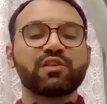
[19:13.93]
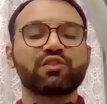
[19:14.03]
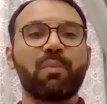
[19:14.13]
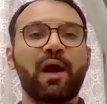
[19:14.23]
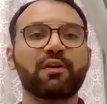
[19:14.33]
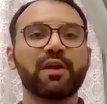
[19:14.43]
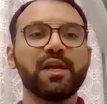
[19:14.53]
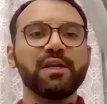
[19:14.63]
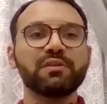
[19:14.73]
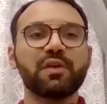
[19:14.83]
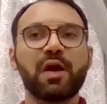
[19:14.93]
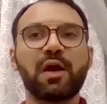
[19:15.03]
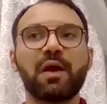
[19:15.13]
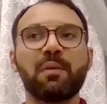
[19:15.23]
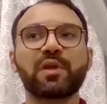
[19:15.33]
So
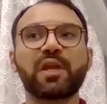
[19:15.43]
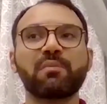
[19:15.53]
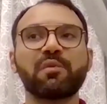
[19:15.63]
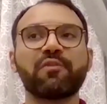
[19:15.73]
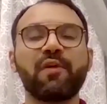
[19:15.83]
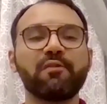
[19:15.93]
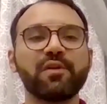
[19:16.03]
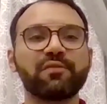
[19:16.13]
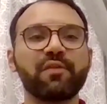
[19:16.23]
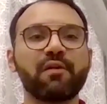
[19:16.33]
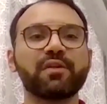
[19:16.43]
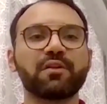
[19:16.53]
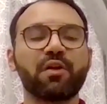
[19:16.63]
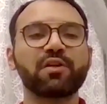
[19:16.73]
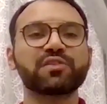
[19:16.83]
Bahrain became a very, very
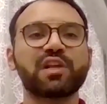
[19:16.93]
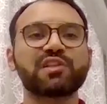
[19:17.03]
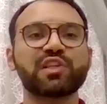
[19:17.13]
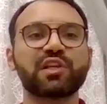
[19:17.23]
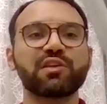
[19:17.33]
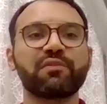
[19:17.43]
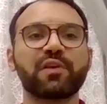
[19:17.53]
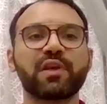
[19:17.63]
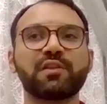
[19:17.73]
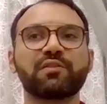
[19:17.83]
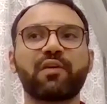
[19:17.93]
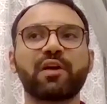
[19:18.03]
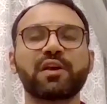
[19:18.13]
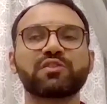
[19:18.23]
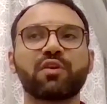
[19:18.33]
large and significant
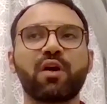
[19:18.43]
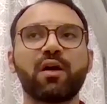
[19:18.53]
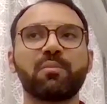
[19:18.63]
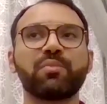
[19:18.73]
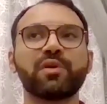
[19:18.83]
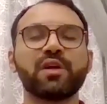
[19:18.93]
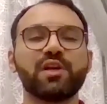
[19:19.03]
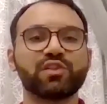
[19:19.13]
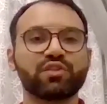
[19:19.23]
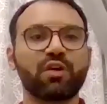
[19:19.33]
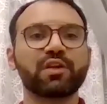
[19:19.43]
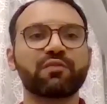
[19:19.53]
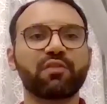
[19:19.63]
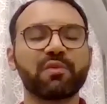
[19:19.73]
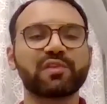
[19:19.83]
financial hub
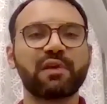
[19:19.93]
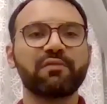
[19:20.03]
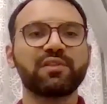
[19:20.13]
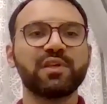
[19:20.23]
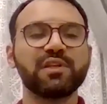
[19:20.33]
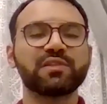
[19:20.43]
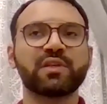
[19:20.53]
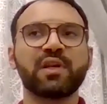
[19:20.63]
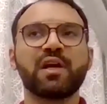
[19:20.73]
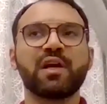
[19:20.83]
starting from the 70s